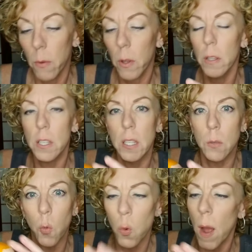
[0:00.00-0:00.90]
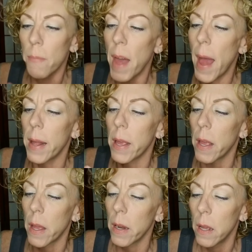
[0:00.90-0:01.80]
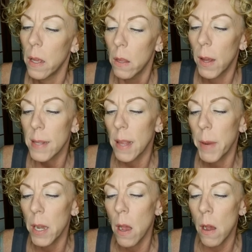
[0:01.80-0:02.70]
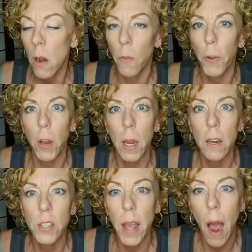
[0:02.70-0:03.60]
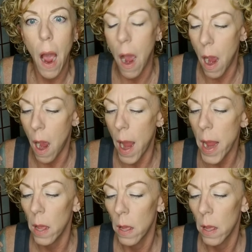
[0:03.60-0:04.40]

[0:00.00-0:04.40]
we're going to rub that in. You guys let me know if you're here. Say hi.